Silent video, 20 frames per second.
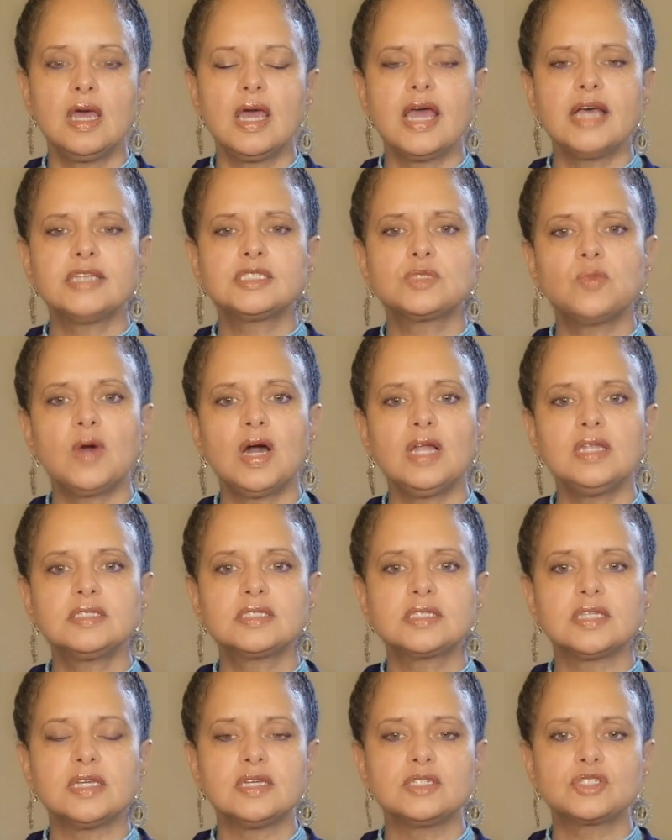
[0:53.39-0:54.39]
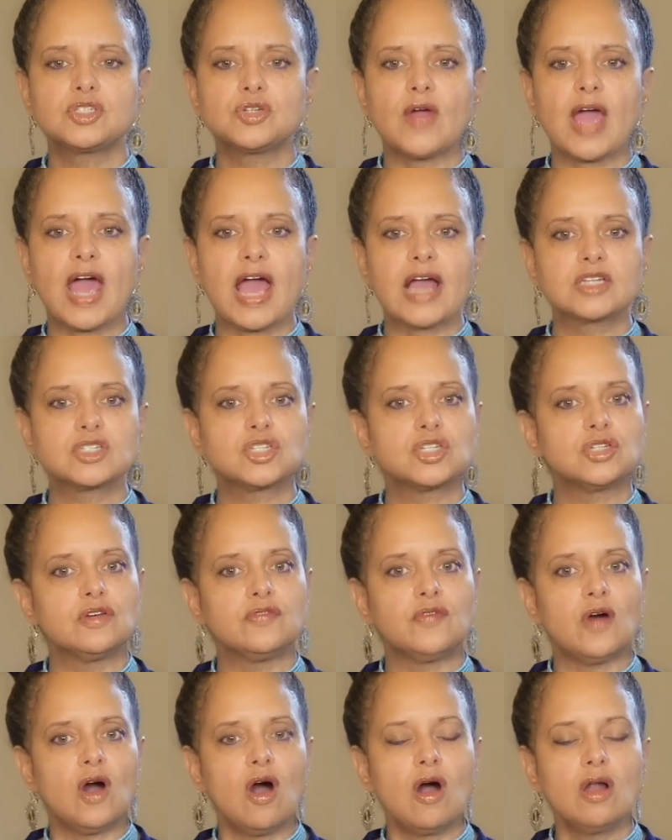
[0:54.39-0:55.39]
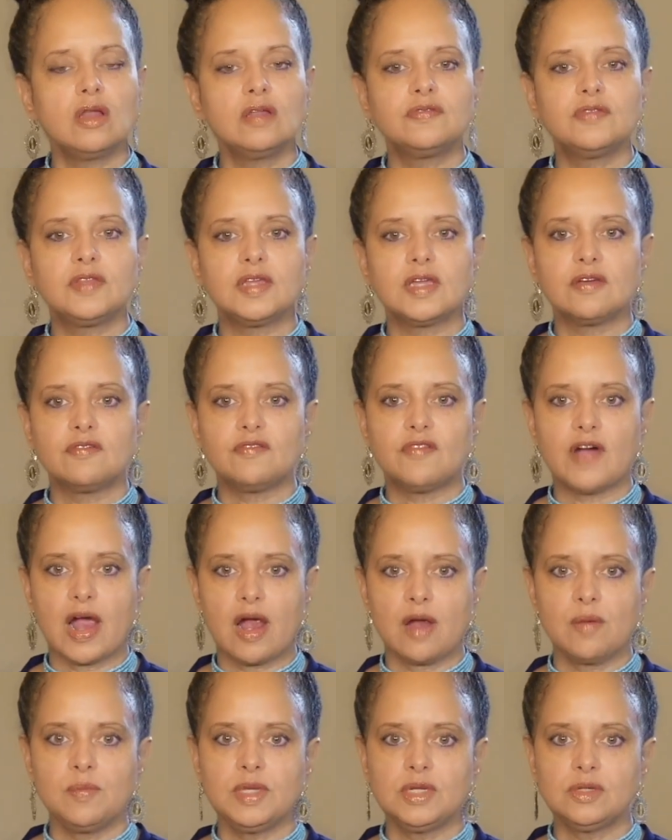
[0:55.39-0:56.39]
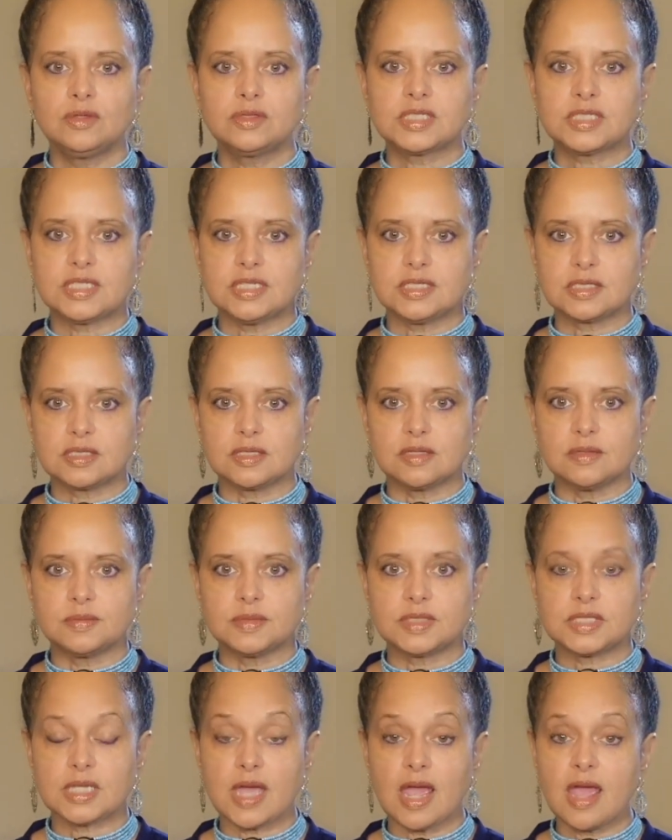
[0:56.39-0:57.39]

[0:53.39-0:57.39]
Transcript: as well as the interaction of all of the environmental systems